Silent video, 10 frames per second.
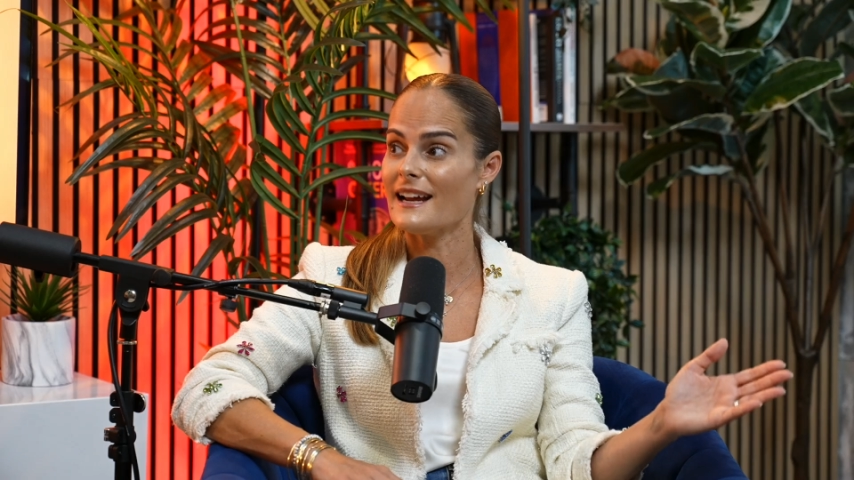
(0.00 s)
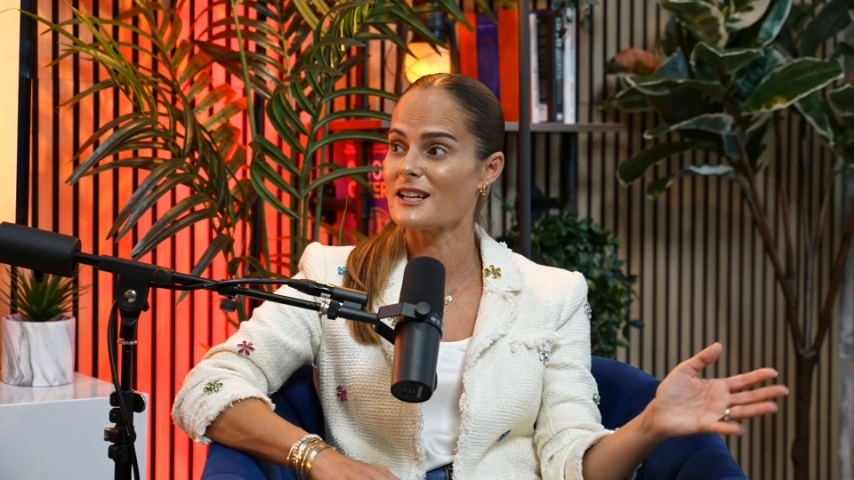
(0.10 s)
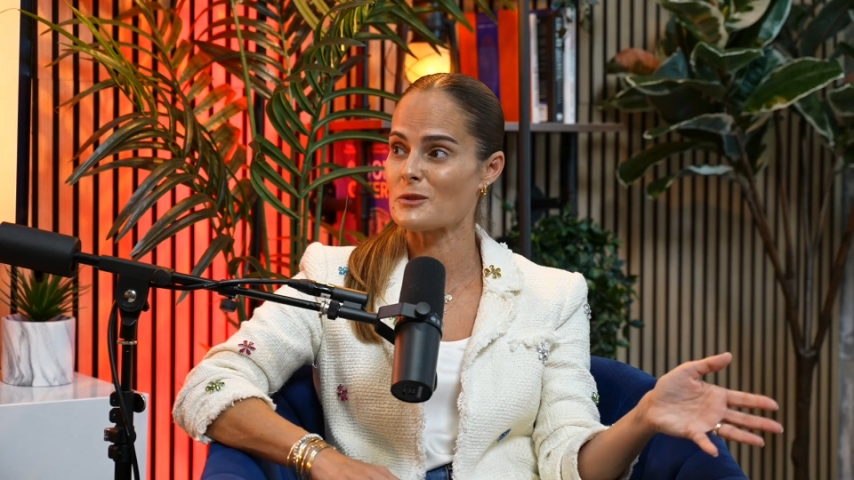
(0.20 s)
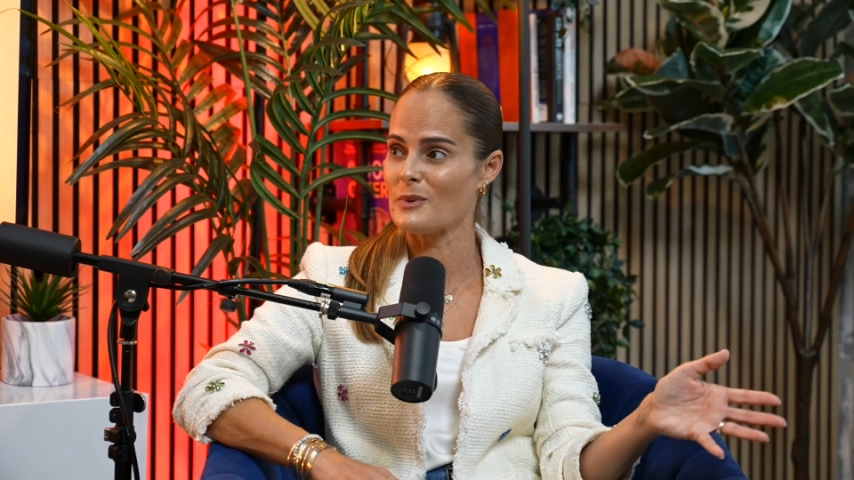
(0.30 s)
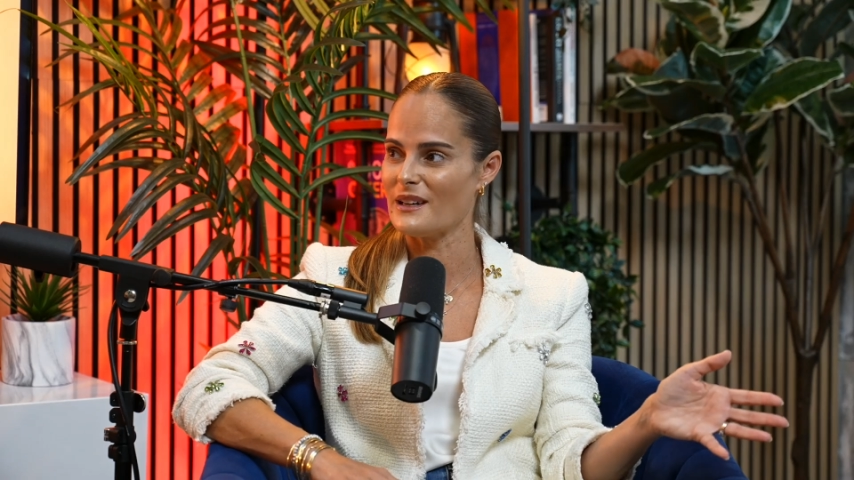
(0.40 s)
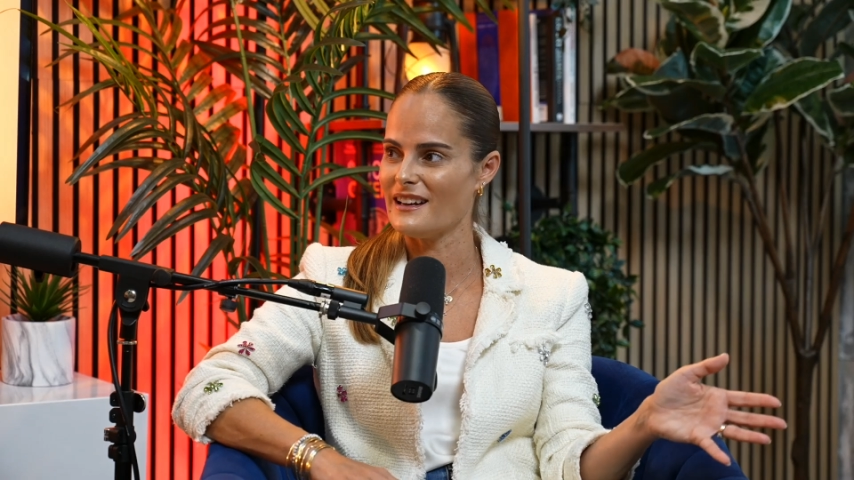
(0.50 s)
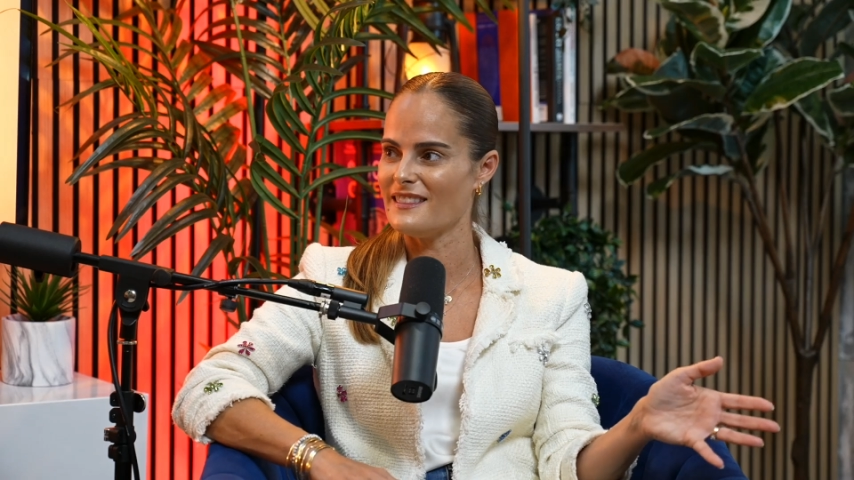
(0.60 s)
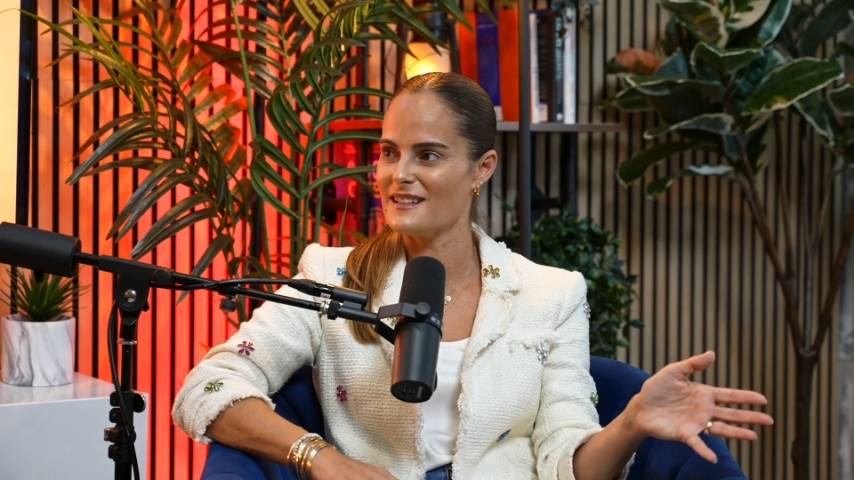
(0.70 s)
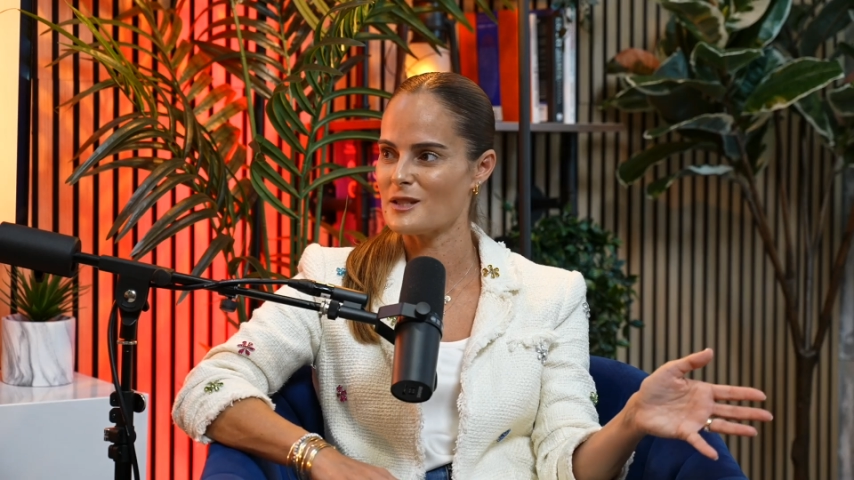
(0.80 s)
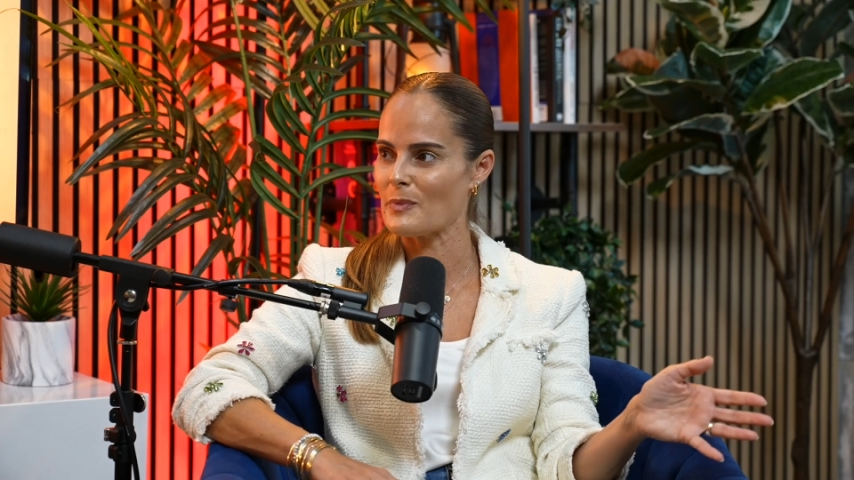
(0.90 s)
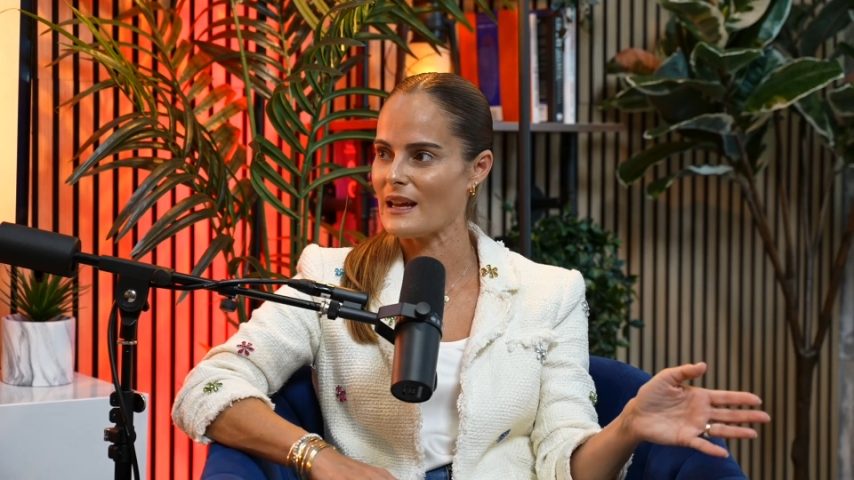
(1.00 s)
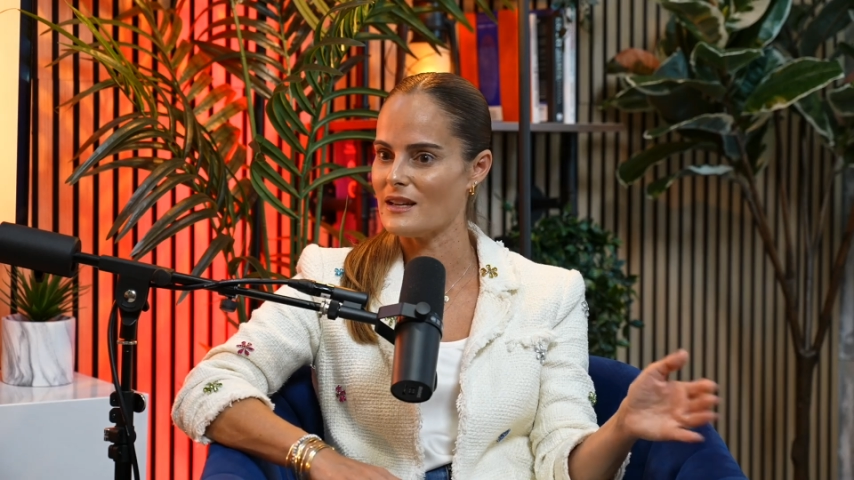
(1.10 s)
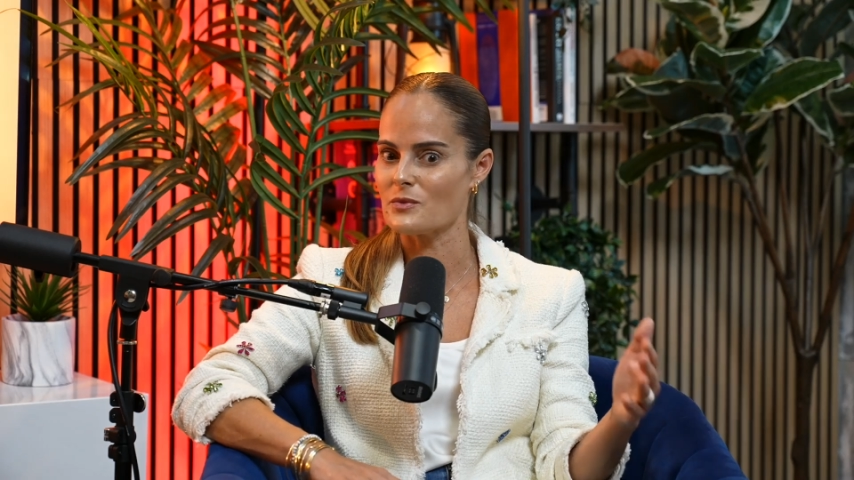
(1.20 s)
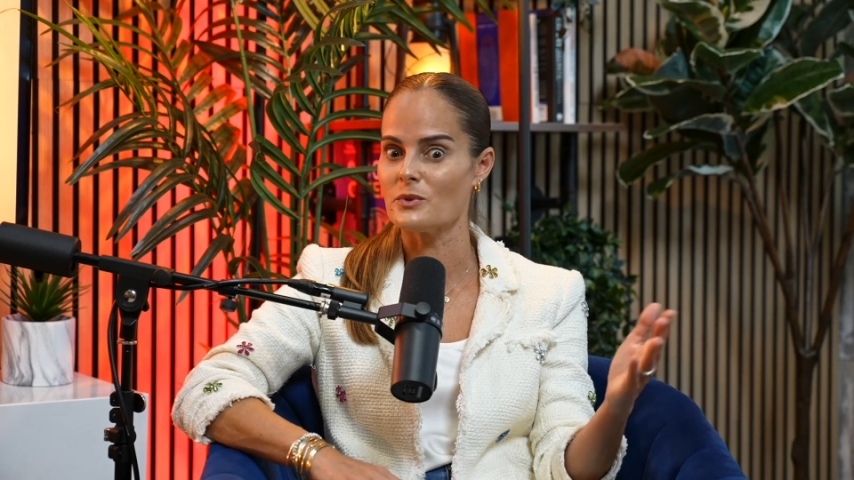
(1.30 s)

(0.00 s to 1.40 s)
expert in this space.